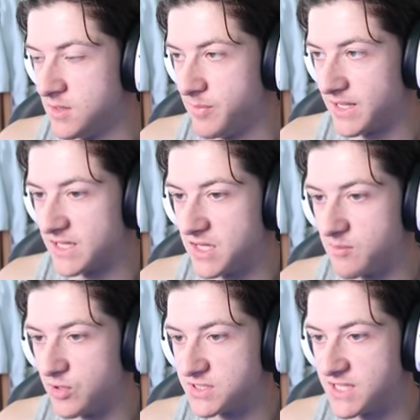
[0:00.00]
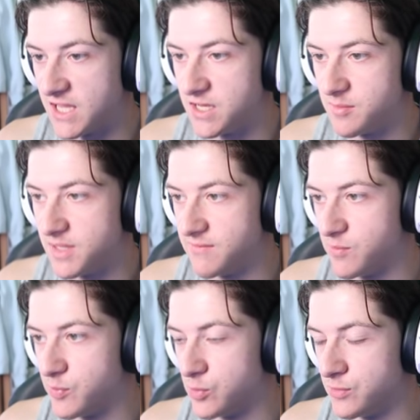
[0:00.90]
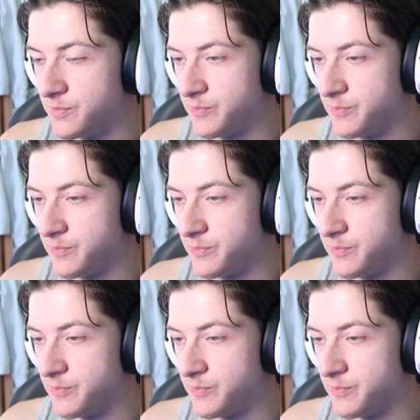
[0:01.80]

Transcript: Back at the Emirates Stadium, Liverpool.